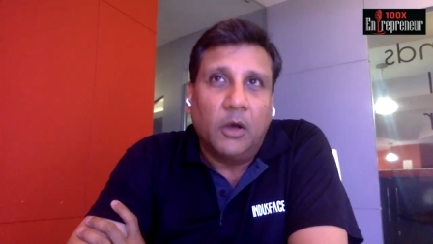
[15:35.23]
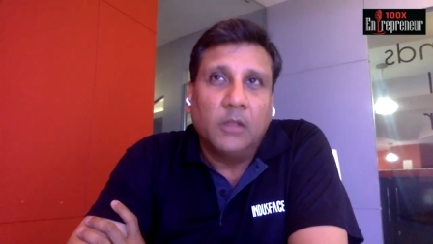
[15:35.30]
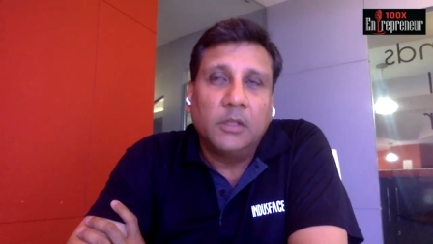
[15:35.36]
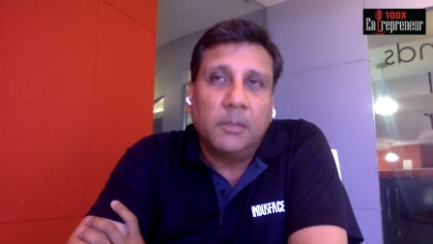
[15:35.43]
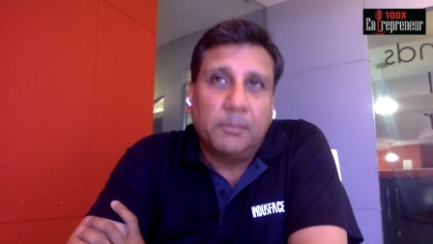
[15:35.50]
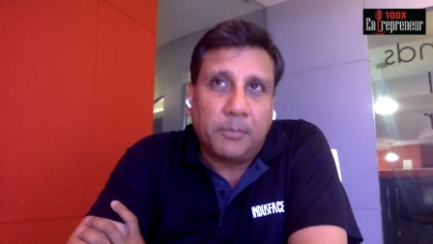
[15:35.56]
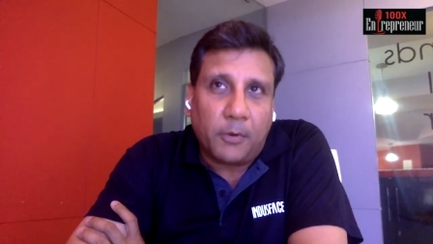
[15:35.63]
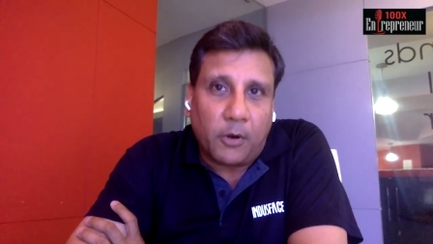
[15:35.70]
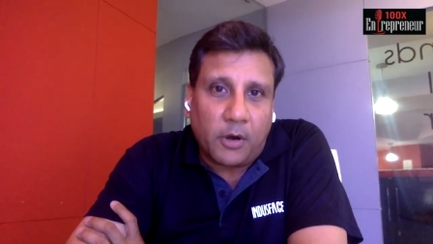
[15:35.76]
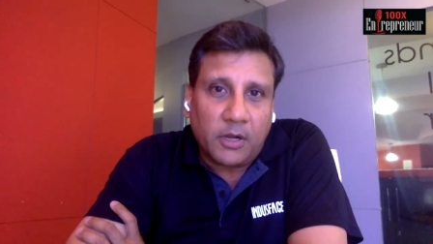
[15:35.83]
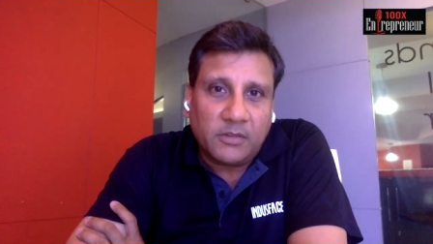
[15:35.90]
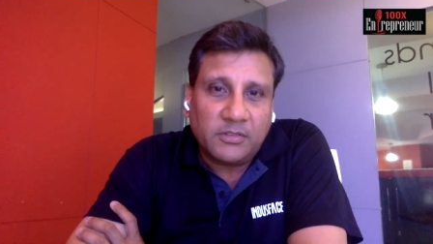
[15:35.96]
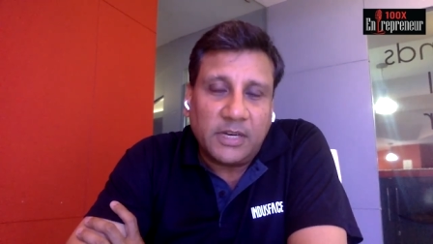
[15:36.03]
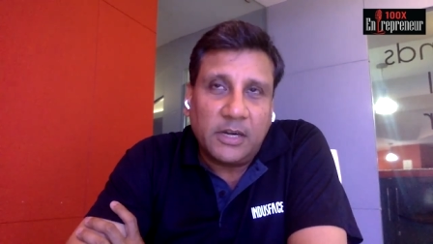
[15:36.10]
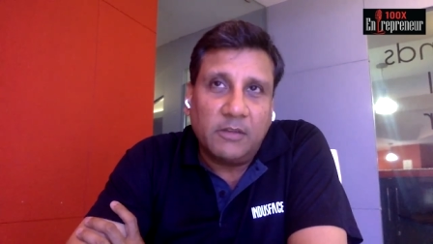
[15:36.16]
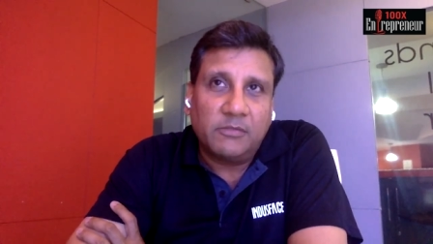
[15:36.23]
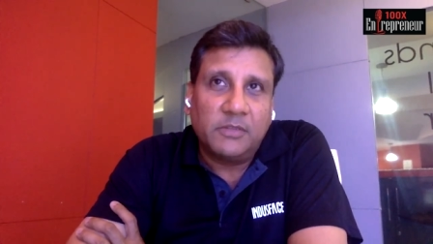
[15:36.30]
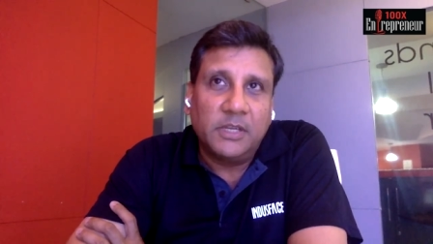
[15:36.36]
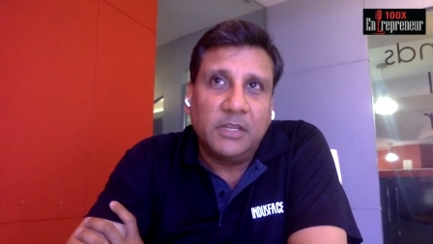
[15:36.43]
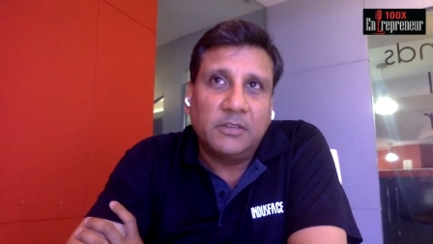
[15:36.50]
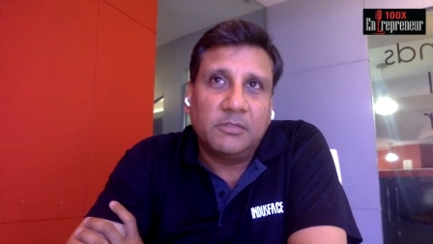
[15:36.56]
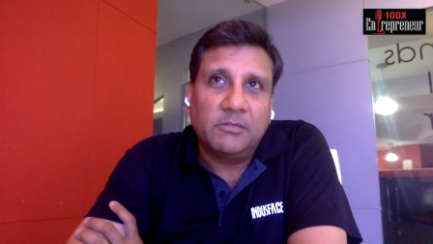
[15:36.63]
On the product side
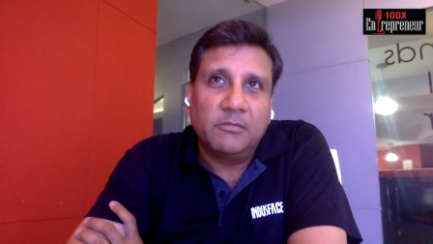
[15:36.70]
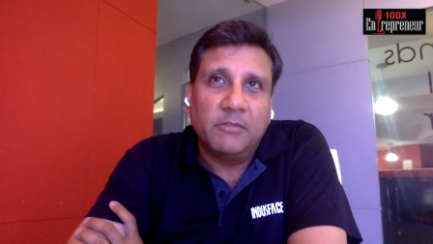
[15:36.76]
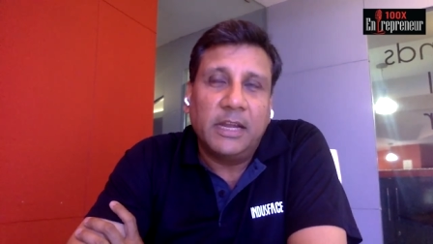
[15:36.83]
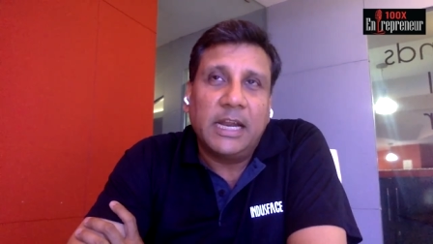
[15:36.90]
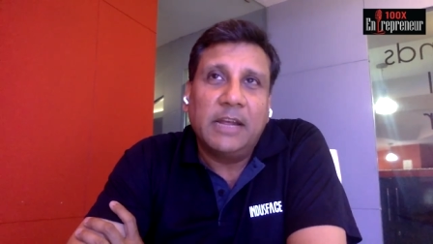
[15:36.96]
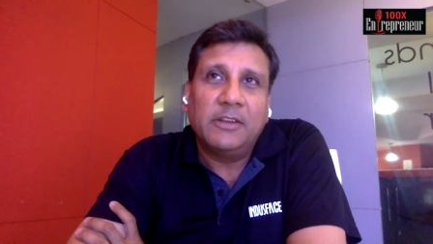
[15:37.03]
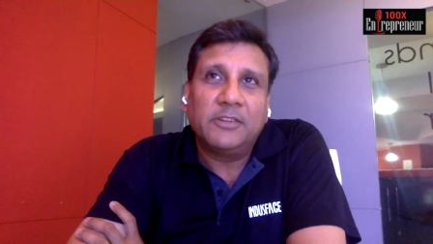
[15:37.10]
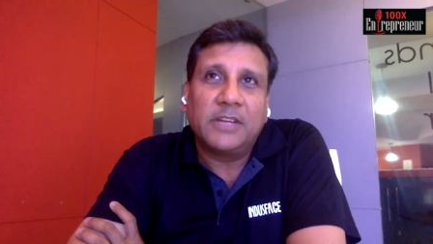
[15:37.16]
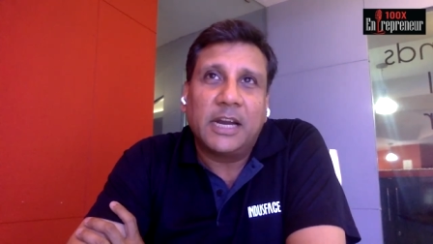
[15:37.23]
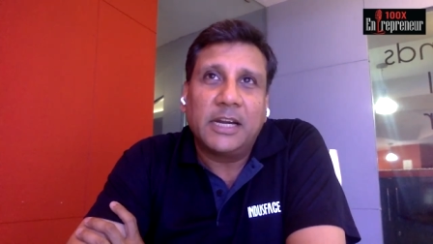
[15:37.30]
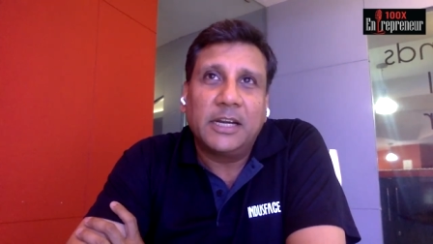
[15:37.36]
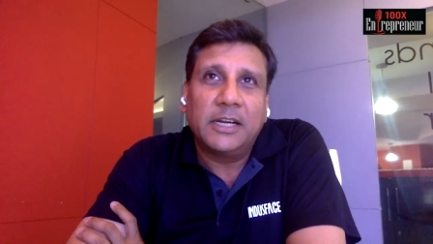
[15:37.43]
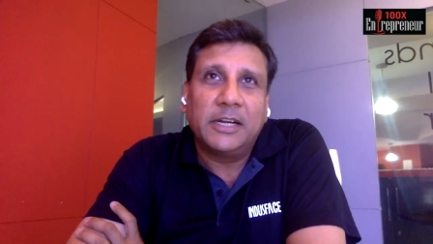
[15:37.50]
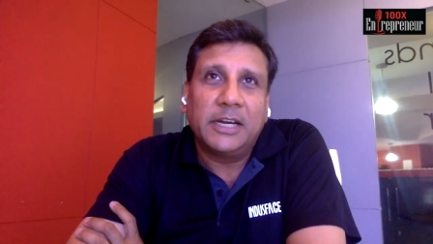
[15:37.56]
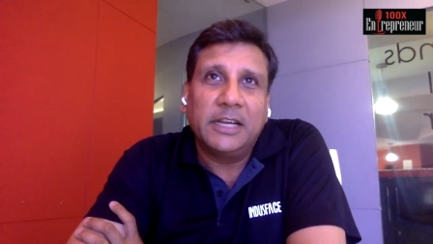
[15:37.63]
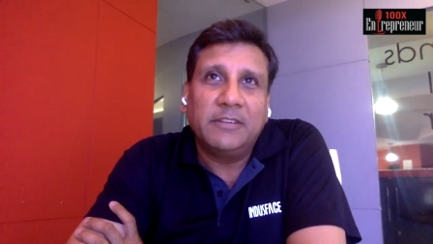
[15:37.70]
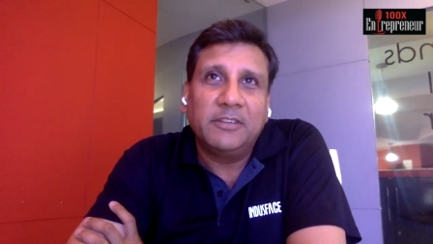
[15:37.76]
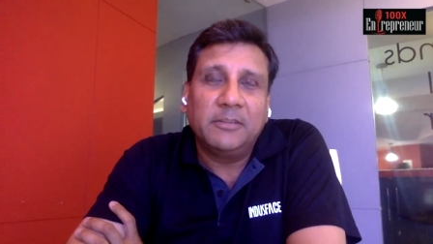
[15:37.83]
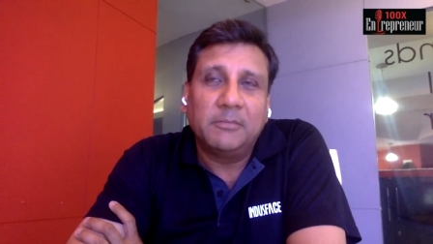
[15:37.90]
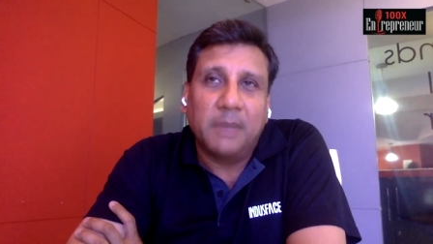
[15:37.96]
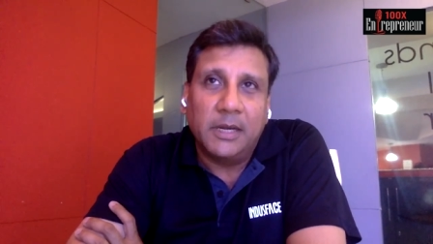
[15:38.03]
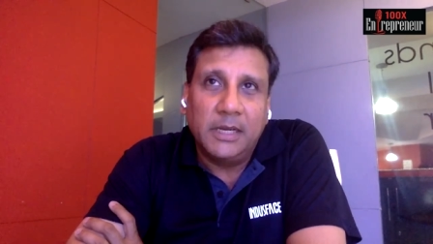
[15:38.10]
of things, when I started
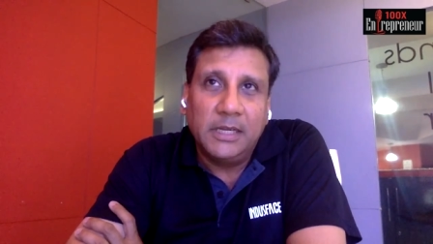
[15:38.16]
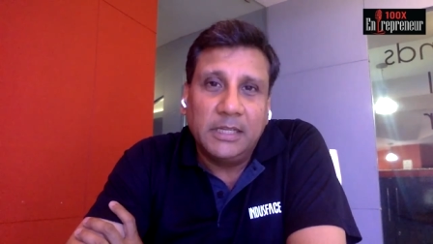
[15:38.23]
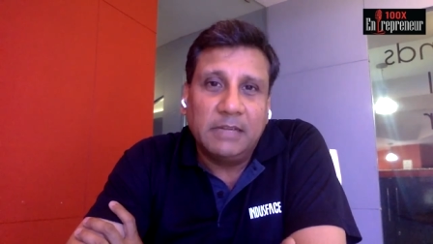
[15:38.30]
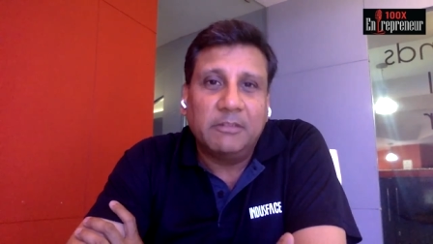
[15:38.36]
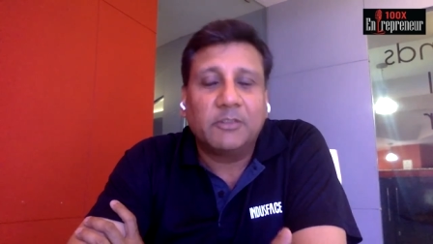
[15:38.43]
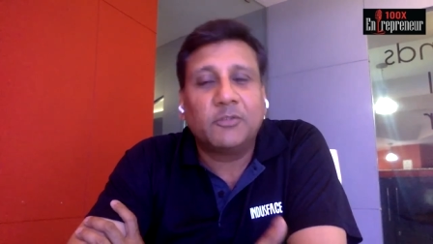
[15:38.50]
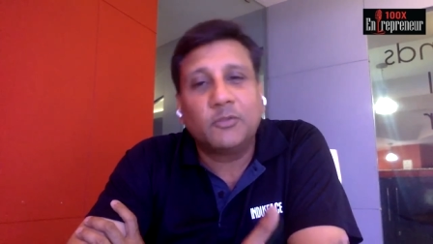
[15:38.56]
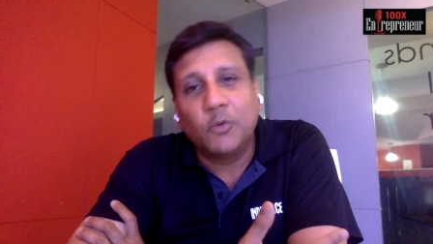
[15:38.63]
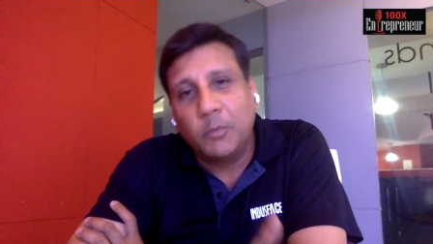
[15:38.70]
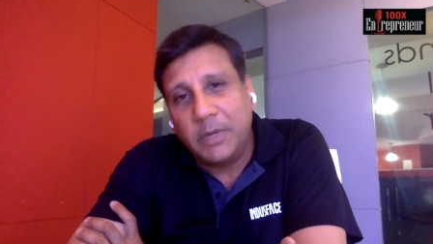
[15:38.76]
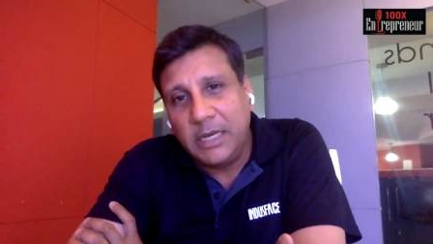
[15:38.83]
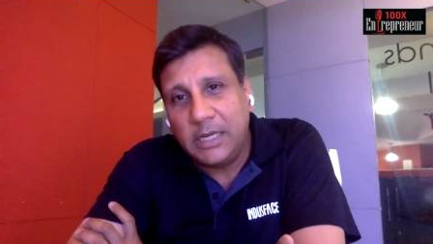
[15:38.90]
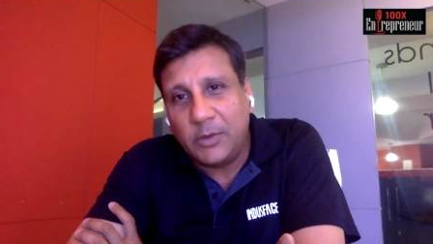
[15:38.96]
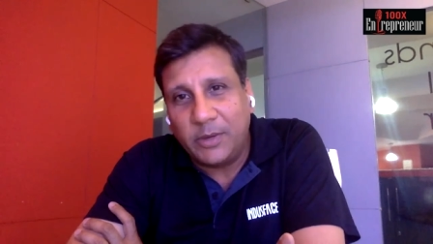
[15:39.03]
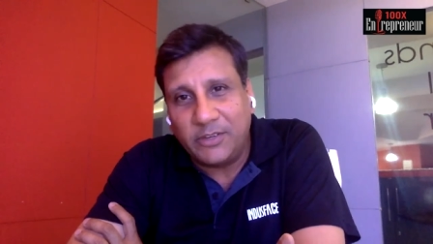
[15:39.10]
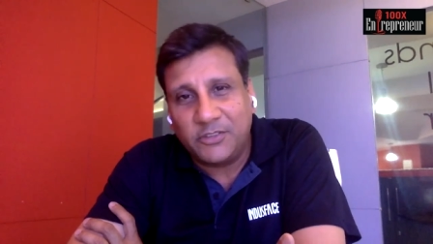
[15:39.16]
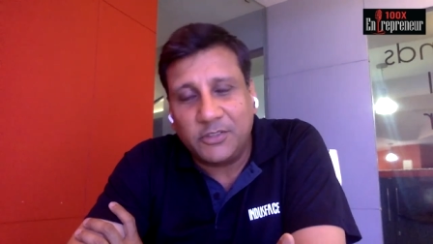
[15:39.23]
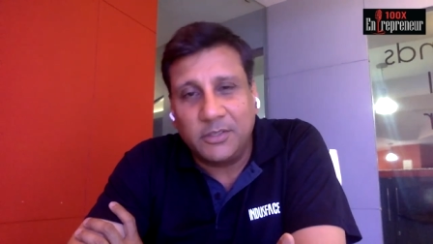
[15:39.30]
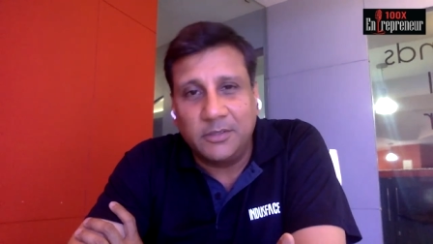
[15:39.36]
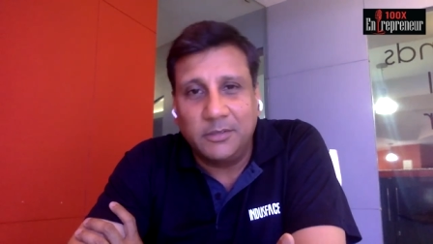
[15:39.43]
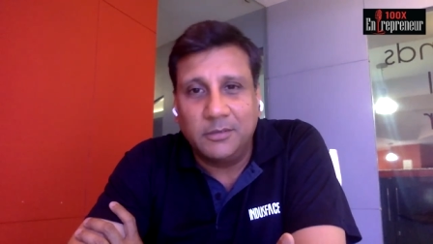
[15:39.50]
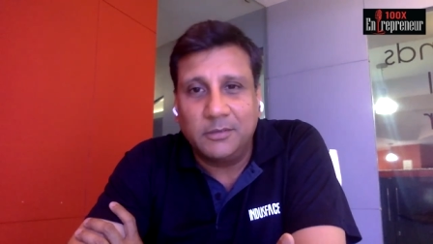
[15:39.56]
raising money, there were so many
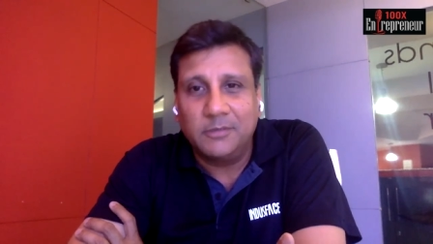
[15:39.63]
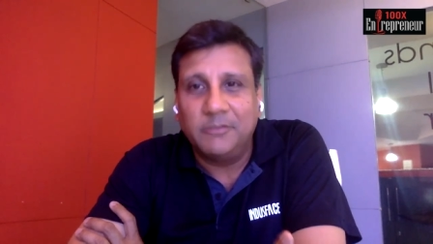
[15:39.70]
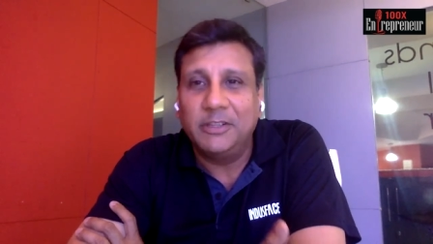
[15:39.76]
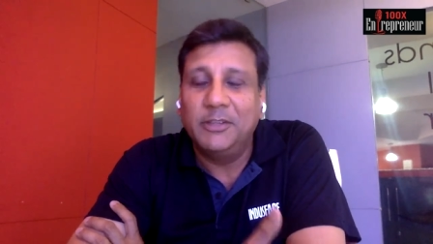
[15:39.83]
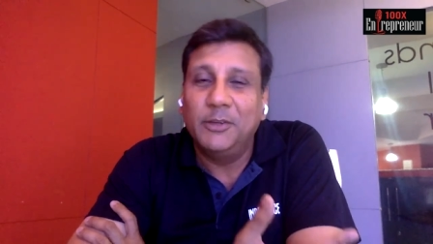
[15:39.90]
questions.